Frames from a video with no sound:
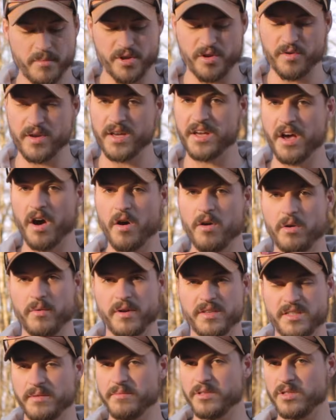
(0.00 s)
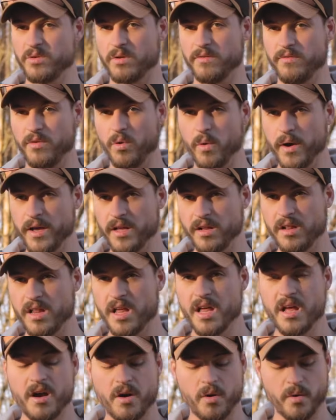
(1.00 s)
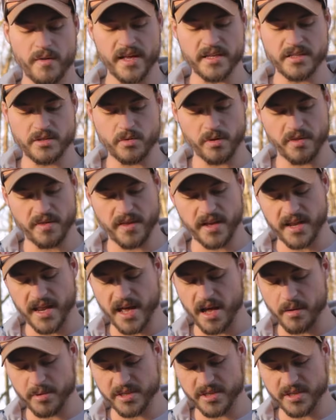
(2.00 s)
but you can coat it with some sort of oil or that sort of thing and help